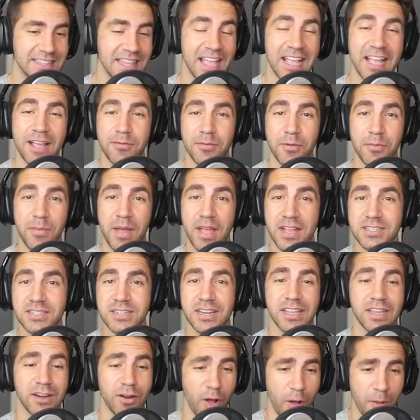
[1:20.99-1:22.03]
Like I've been
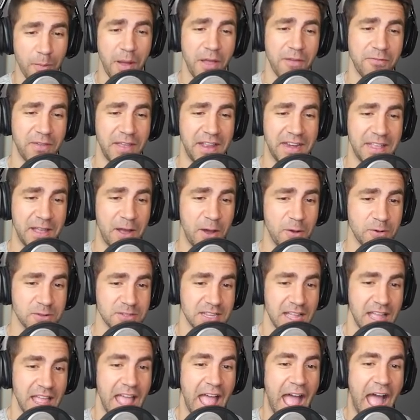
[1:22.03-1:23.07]
mentioning in all my
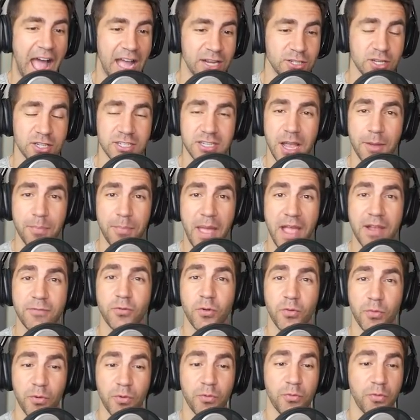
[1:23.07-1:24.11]
videos, I just got back
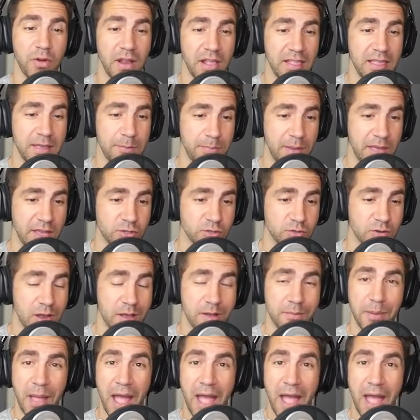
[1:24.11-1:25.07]
from a really big trip.